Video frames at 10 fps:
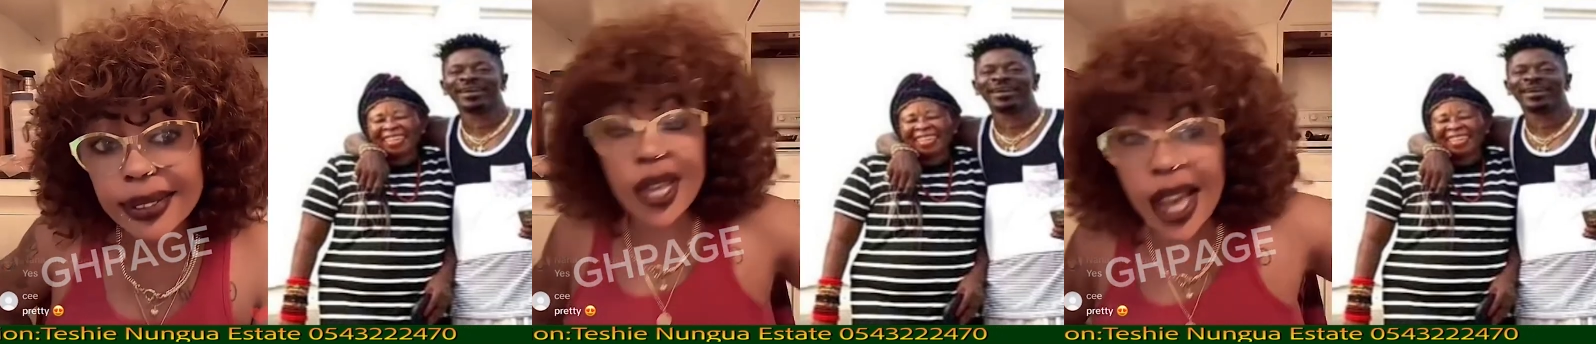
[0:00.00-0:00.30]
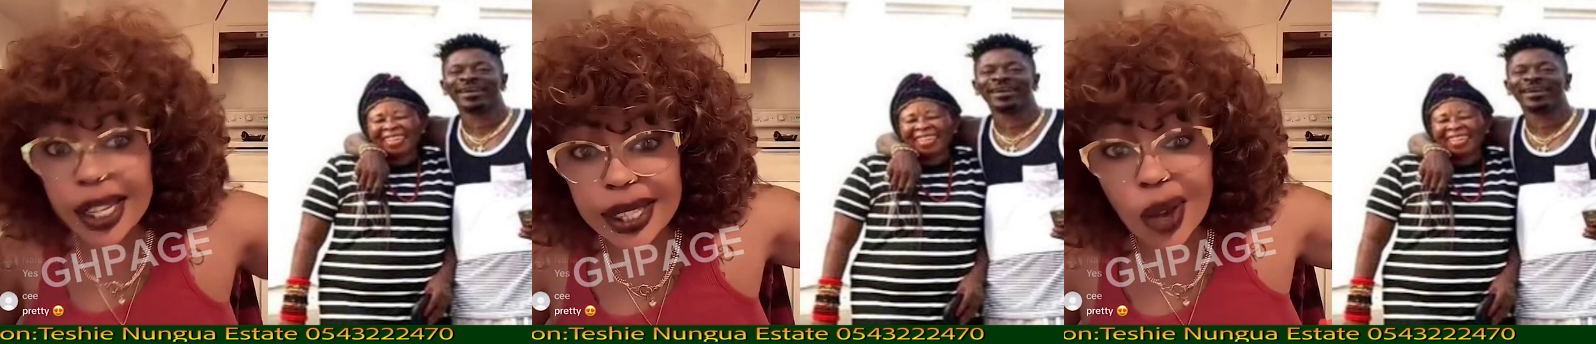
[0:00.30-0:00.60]
Speaker 1: 2
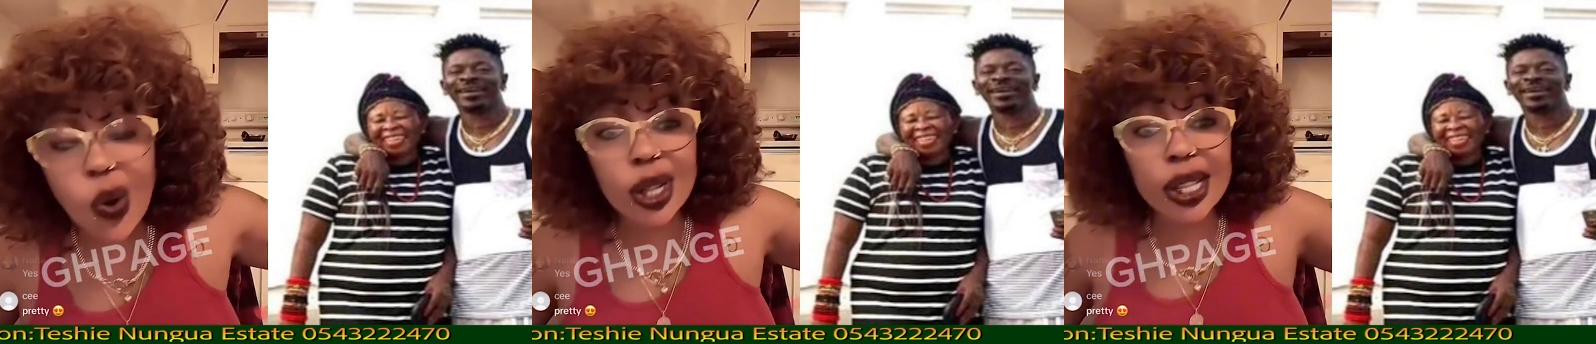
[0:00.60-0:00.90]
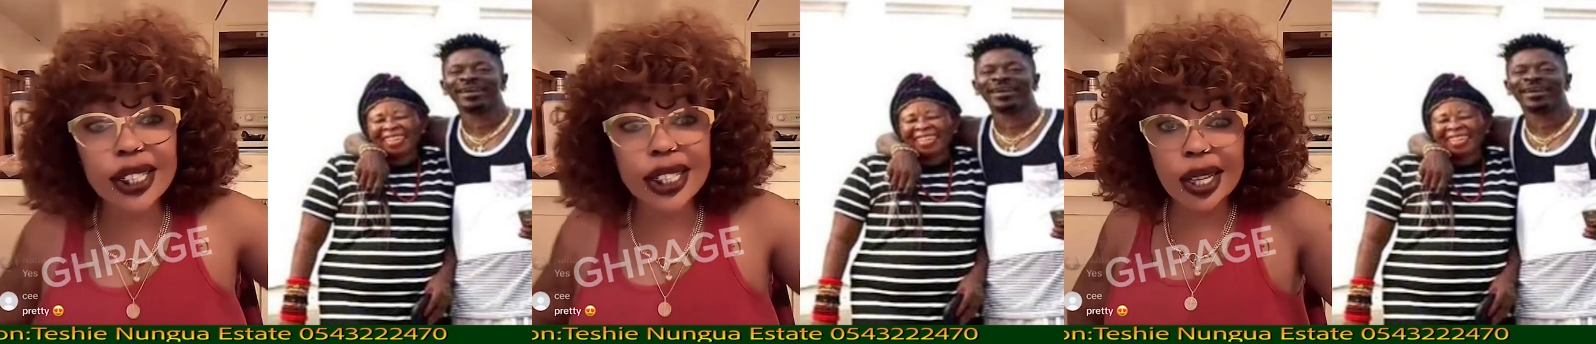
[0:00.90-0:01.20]
years
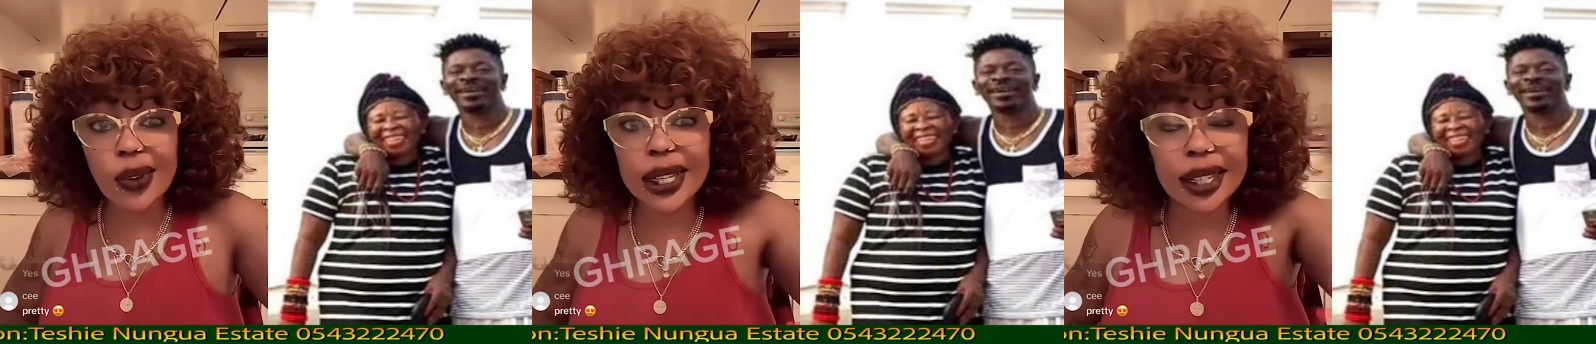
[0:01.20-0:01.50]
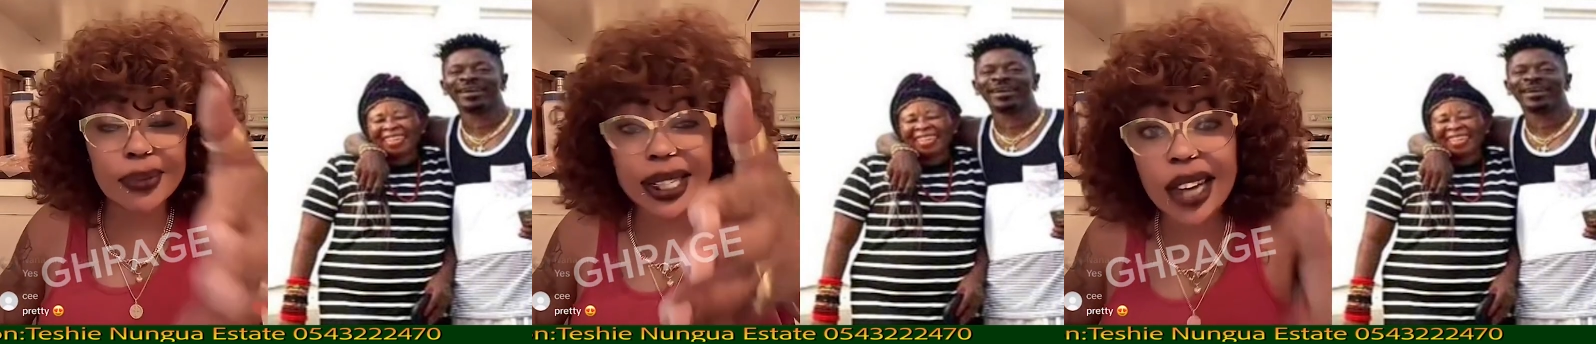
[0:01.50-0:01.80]
ago, Nashata
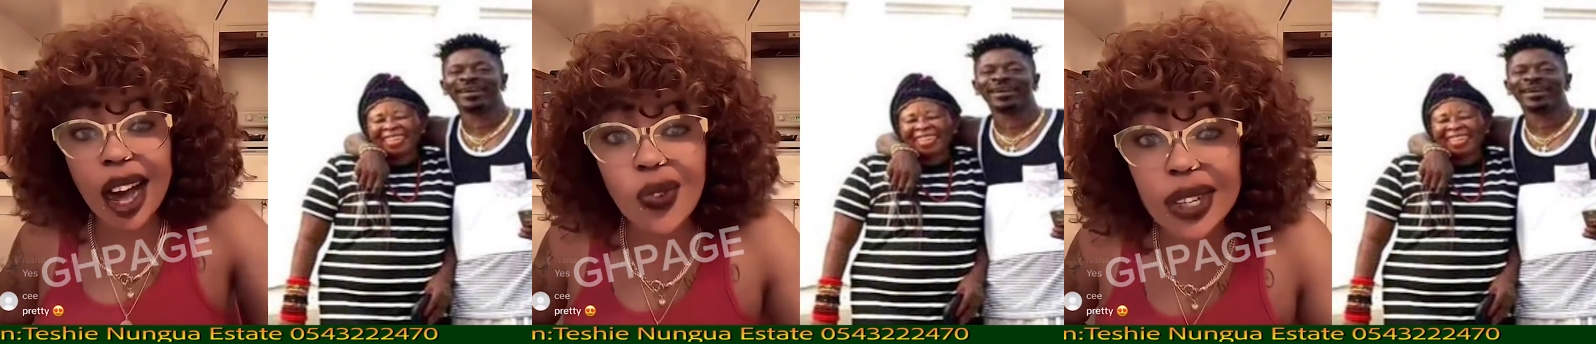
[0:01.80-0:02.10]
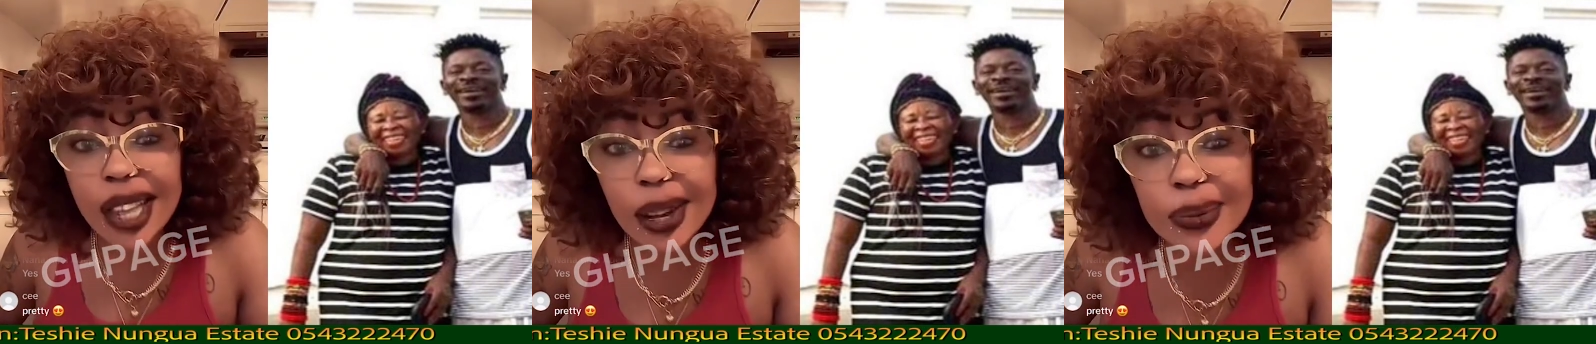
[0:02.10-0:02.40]
Wally, medical
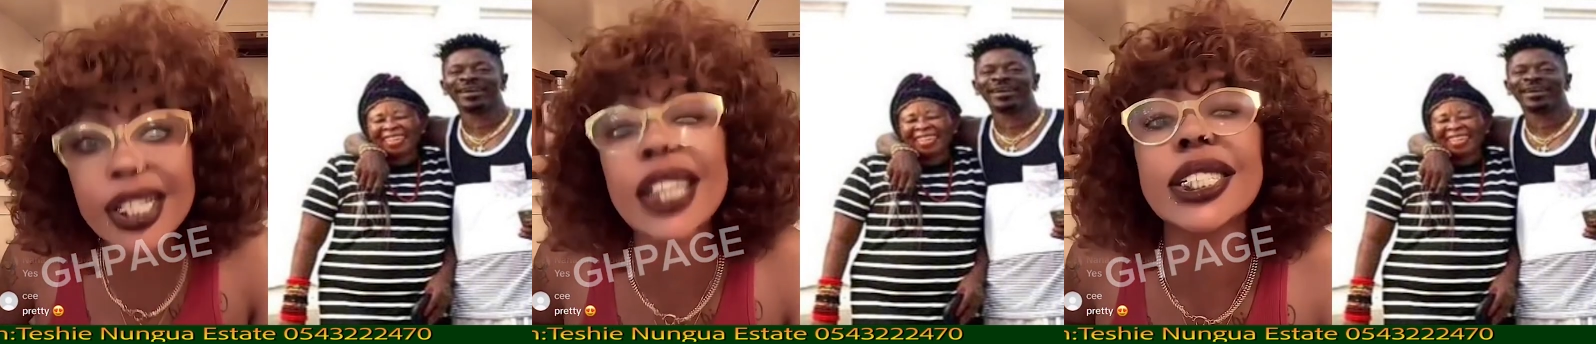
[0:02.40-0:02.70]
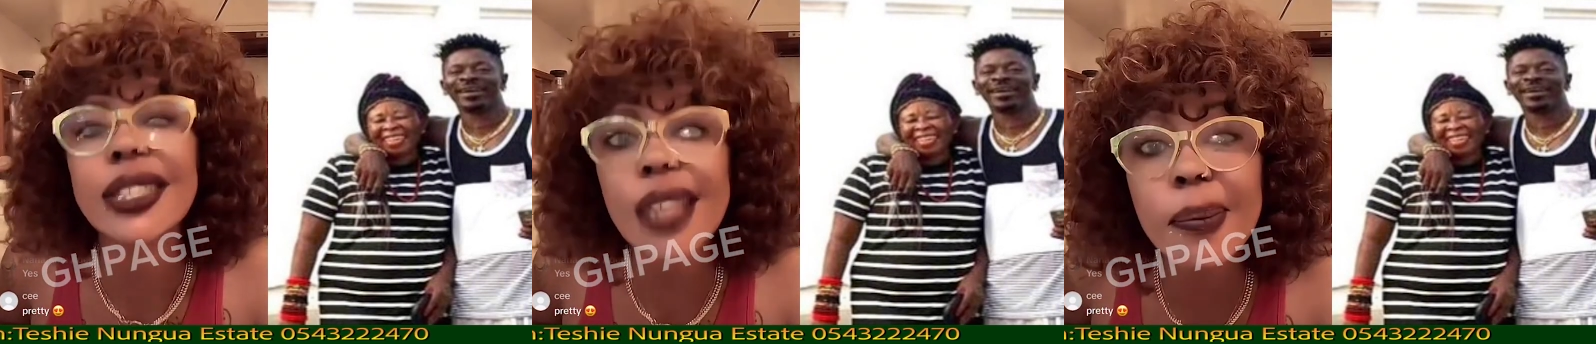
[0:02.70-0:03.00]
codem,
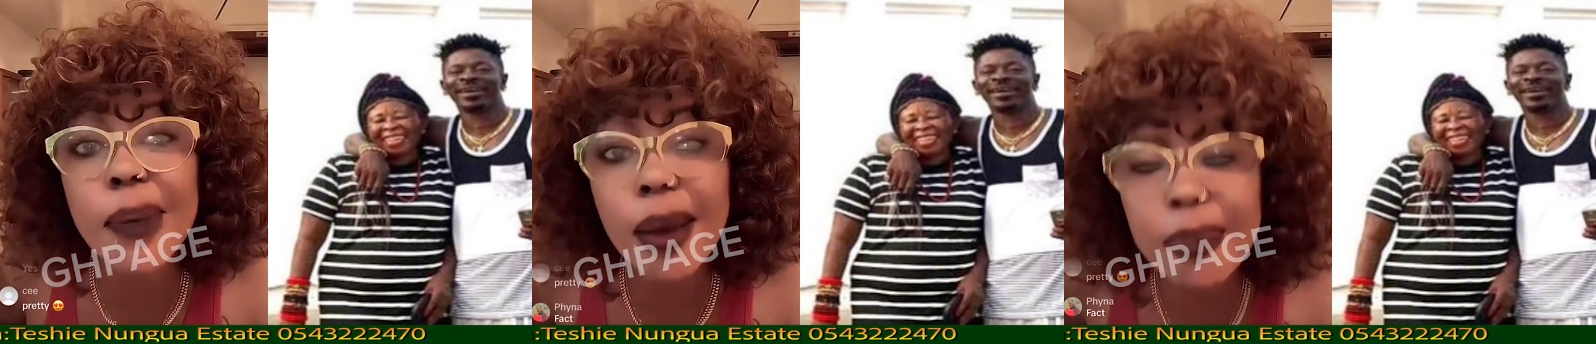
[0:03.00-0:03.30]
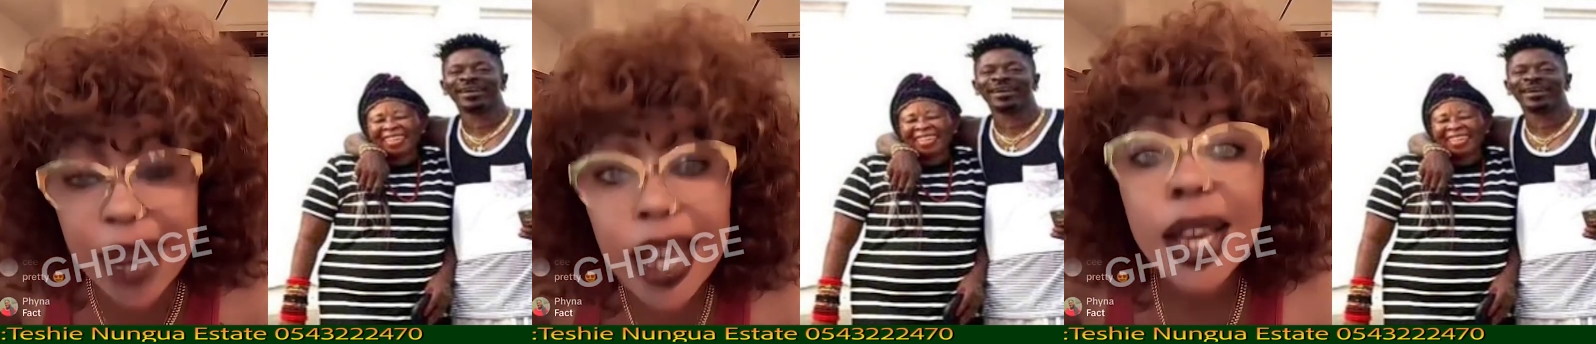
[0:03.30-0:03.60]
Nashata
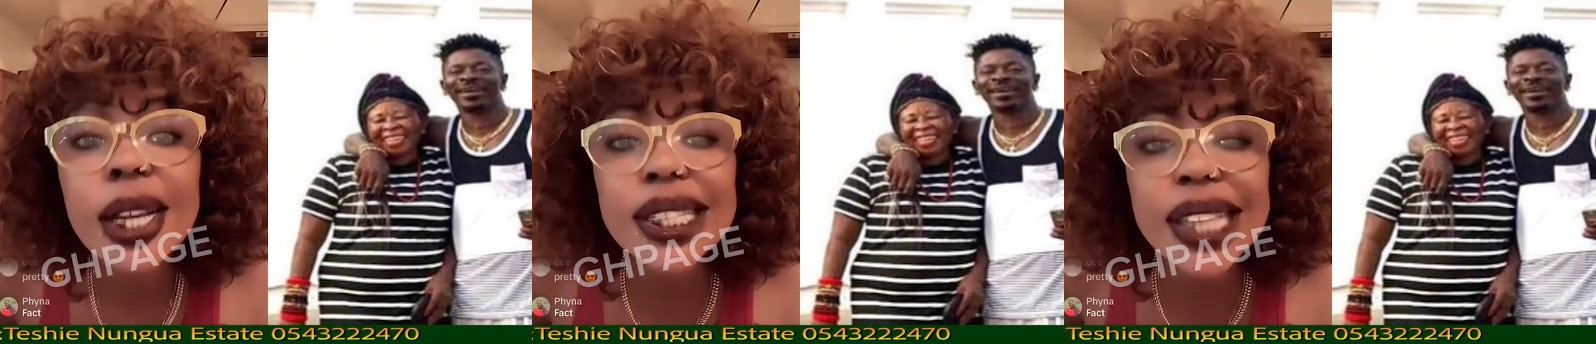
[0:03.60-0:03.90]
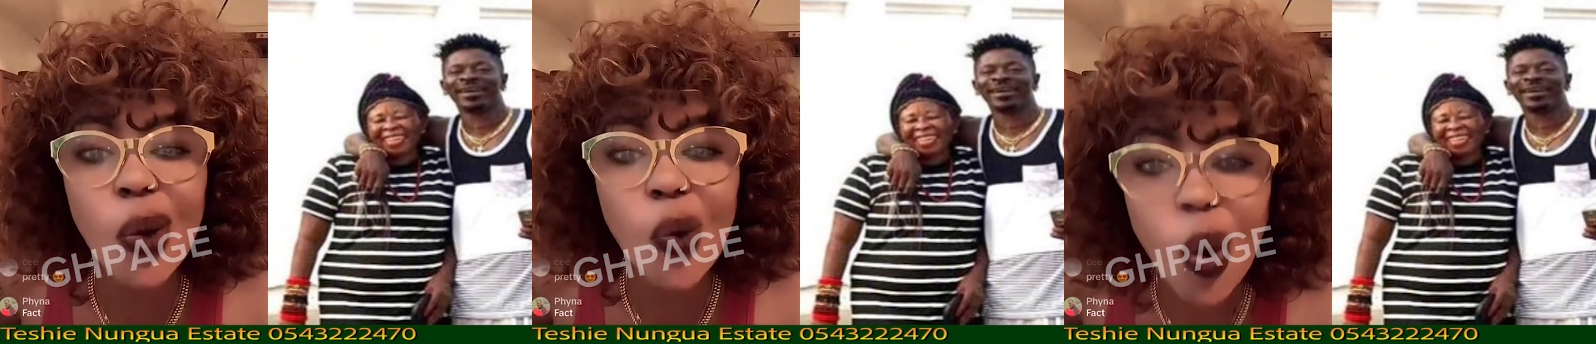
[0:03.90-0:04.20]
Mammy,
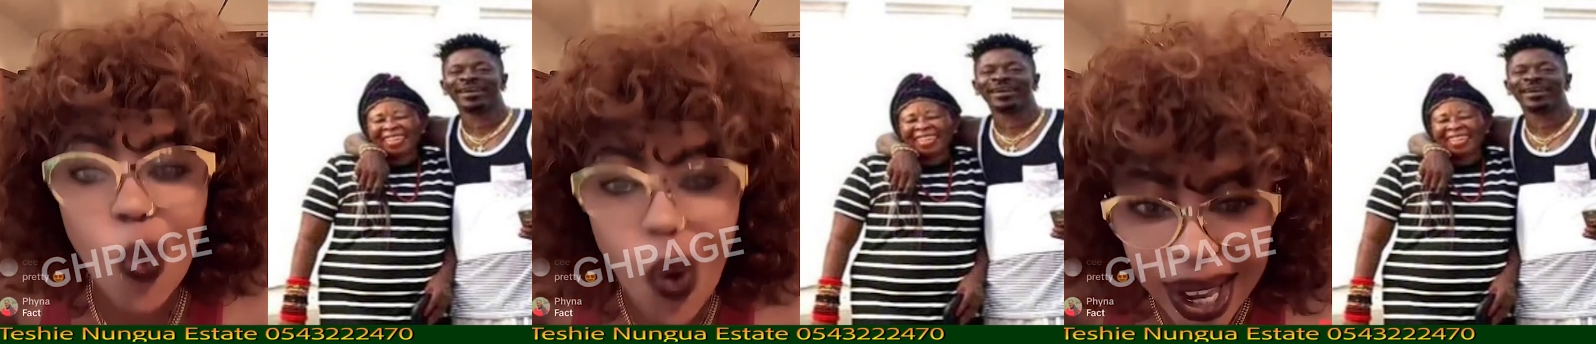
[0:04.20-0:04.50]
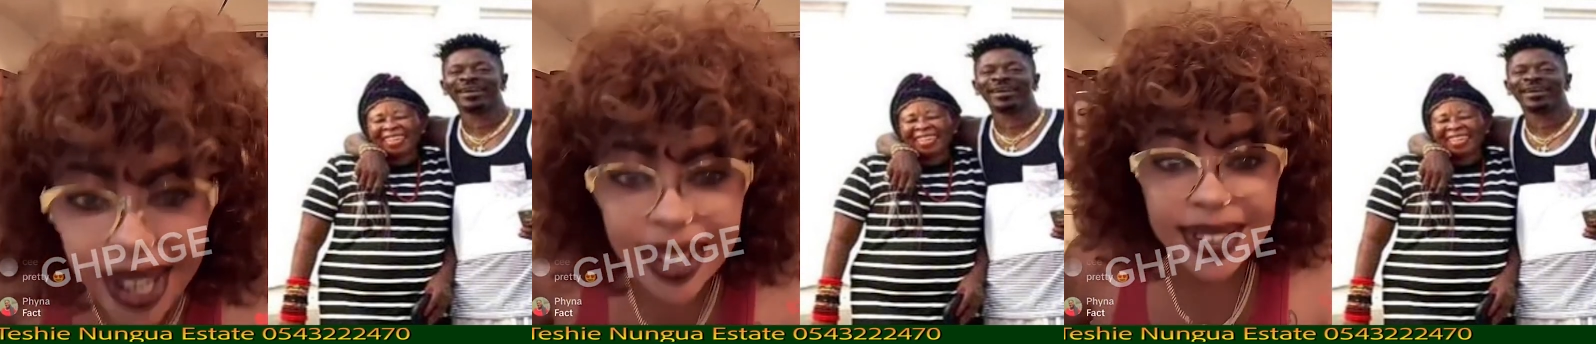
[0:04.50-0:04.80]
now
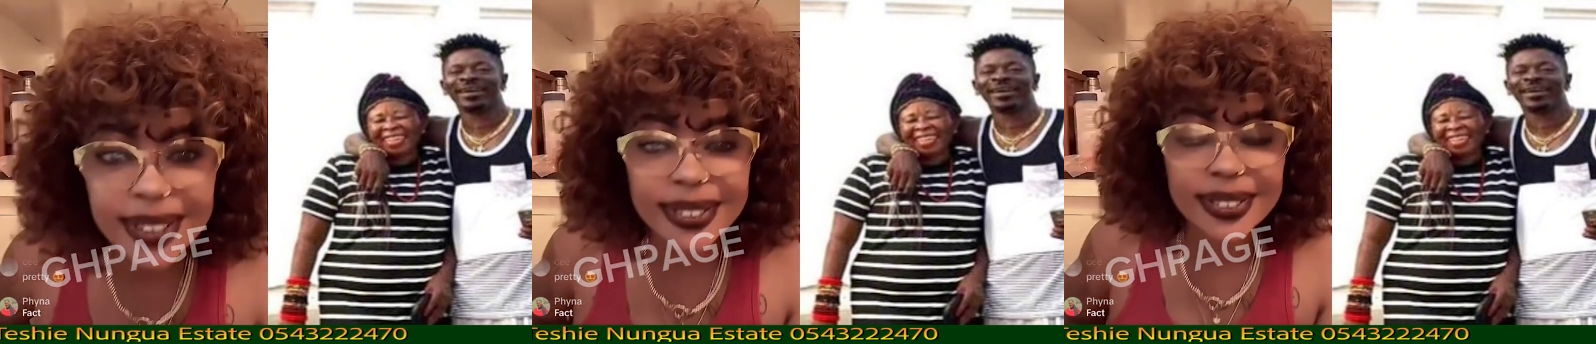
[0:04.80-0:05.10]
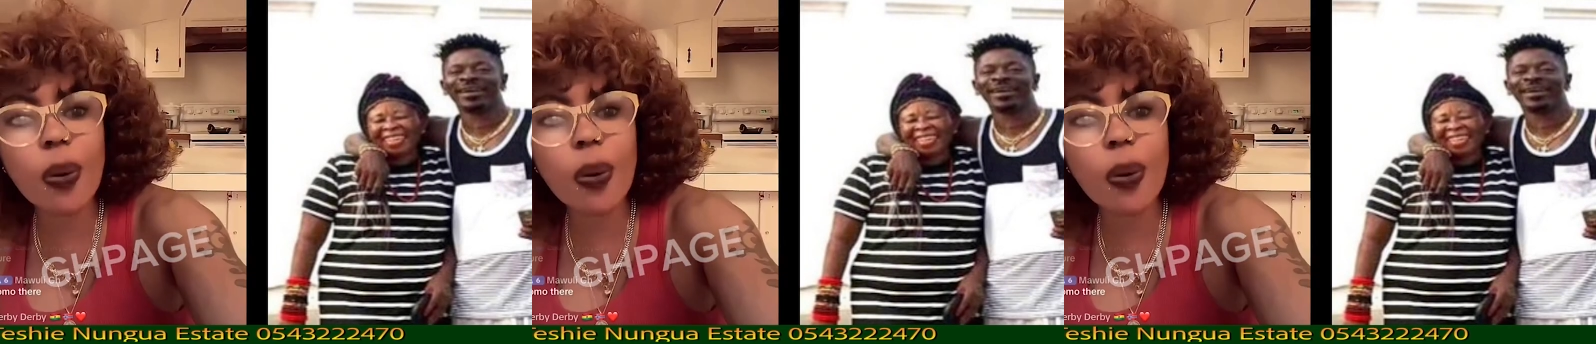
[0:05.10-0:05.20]
Wayne,